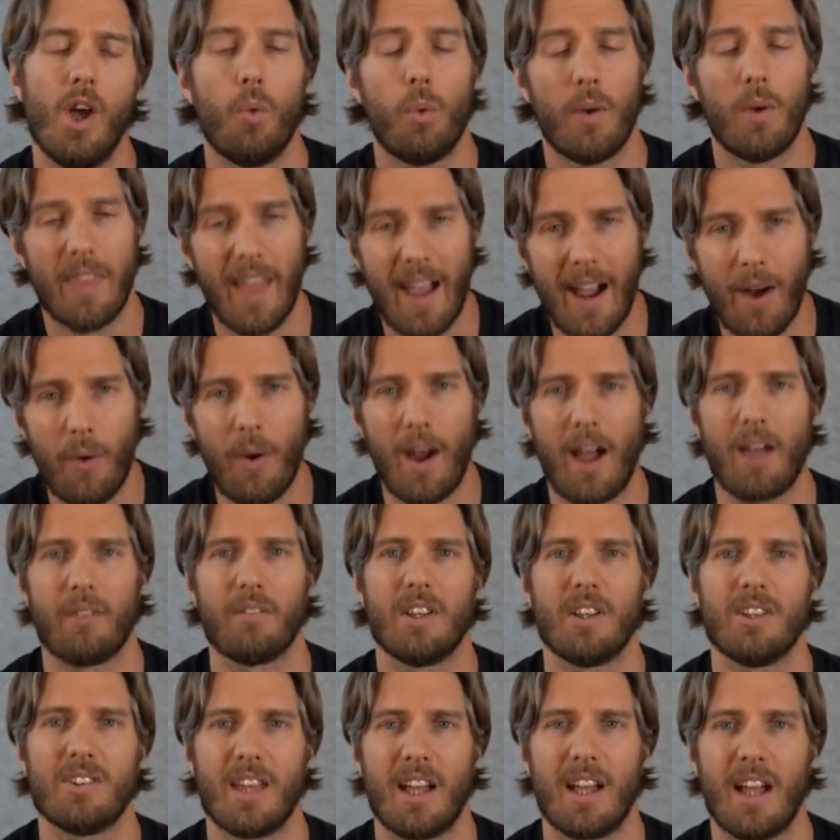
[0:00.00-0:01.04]
without
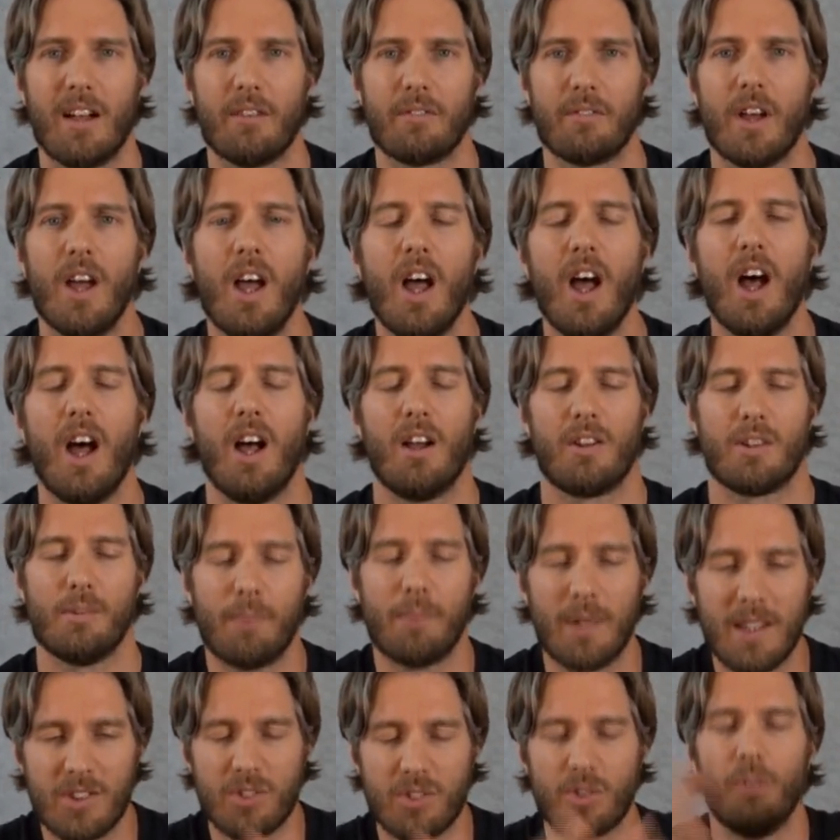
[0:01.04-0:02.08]
having to have a
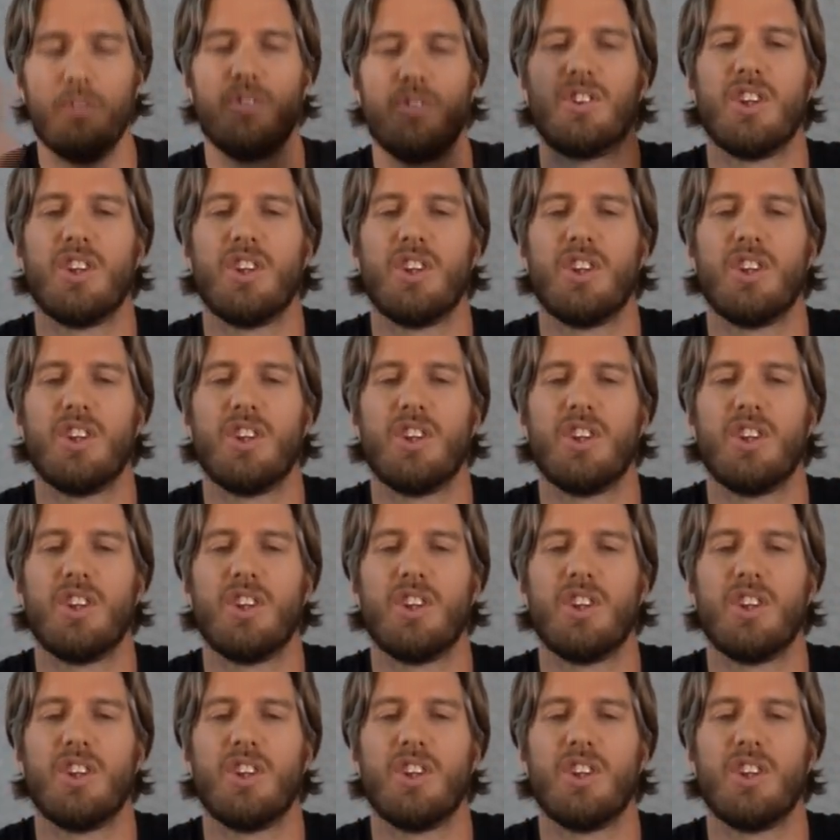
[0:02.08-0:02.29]
complete sort